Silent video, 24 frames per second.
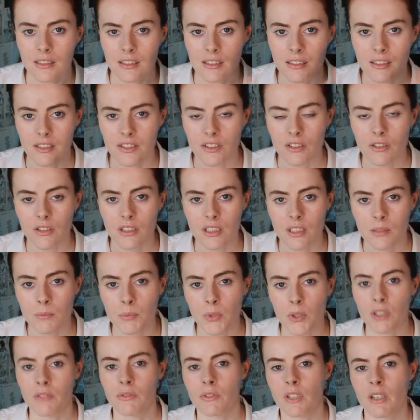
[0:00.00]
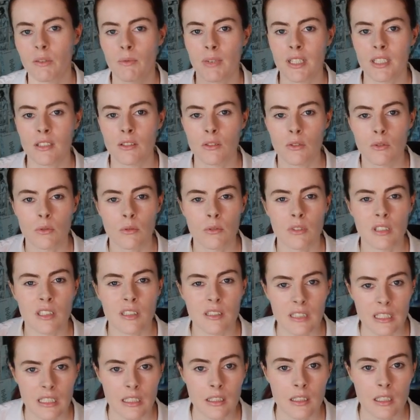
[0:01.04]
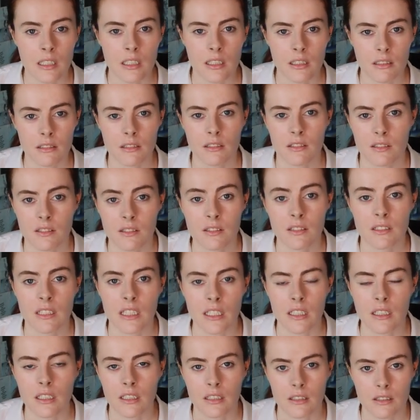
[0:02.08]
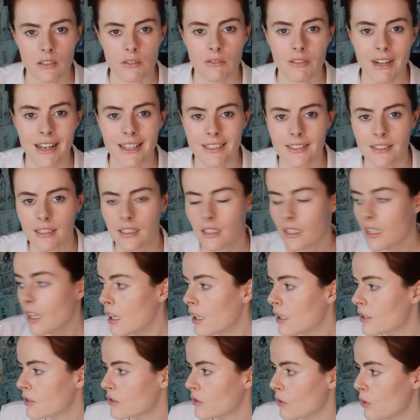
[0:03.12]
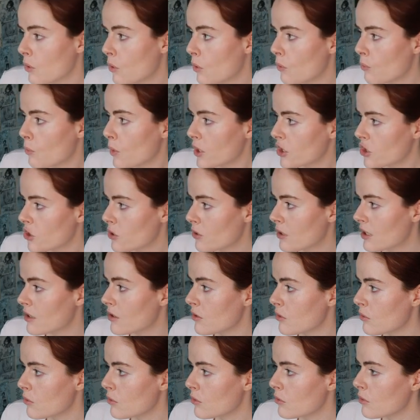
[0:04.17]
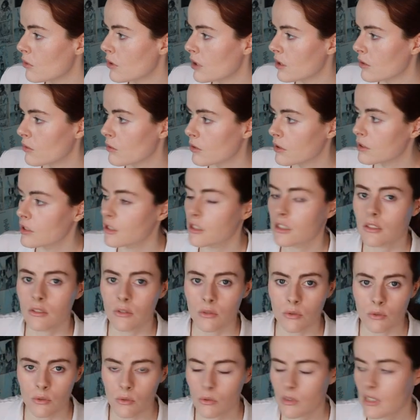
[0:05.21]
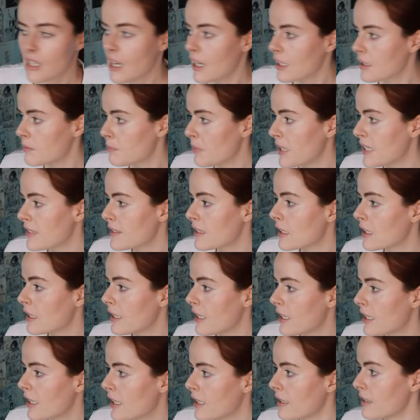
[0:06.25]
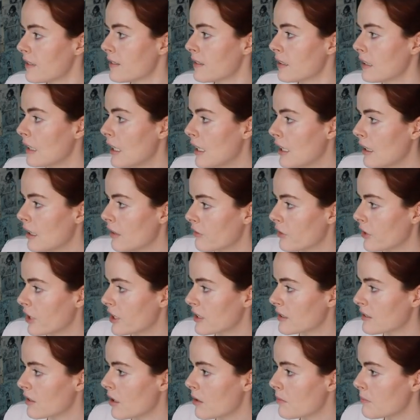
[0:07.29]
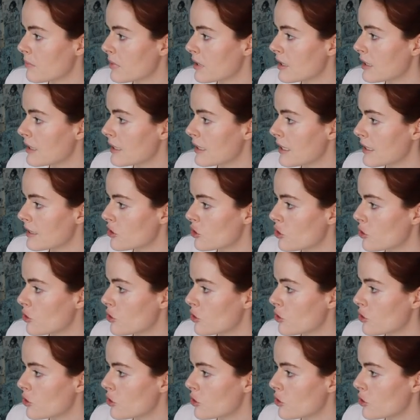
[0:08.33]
the starting point for when you do the detailed scene and the writing. So what you can do in order to do that basically is, for example, let's